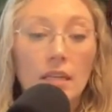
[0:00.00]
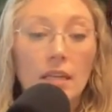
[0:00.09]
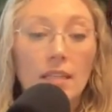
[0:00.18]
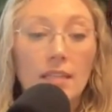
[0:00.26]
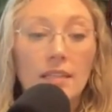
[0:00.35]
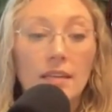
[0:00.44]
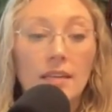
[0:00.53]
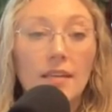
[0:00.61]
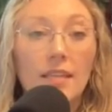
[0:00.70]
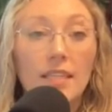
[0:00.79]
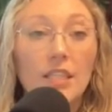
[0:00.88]
it's
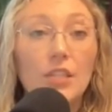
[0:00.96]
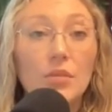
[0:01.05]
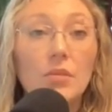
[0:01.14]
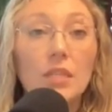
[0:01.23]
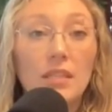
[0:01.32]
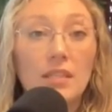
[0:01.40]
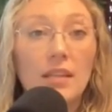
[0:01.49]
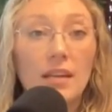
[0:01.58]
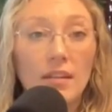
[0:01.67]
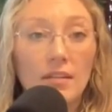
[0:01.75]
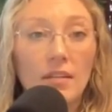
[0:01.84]
a unique standard,